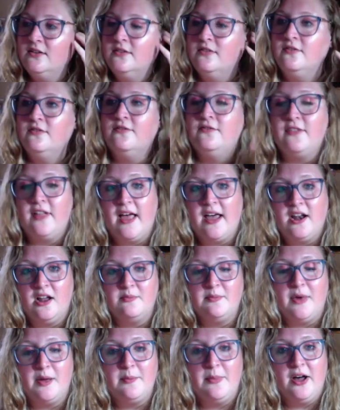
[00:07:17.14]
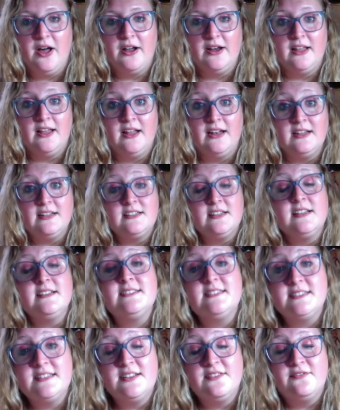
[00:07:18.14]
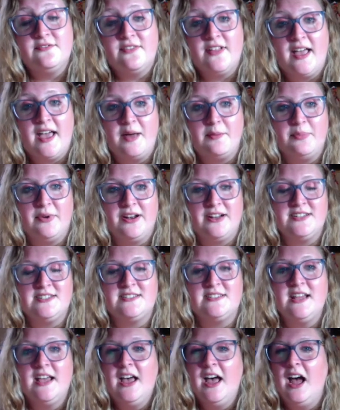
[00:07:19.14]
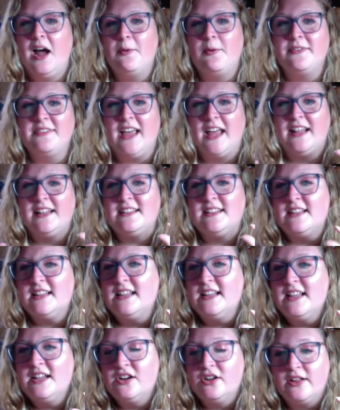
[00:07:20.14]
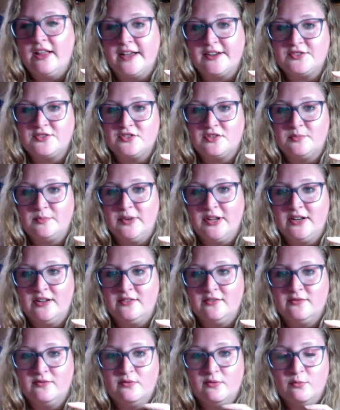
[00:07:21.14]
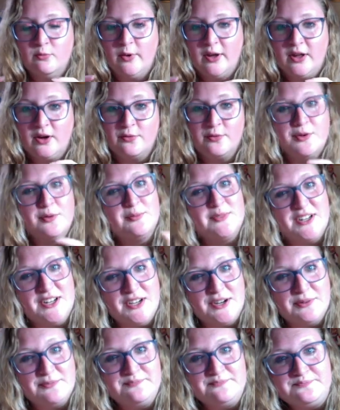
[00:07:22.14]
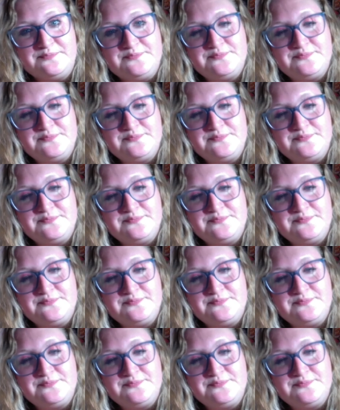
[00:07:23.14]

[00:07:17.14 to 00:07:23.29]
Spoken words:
flat on my body. And it does sit flat, but I want that little extra bit of wiggle room, you know?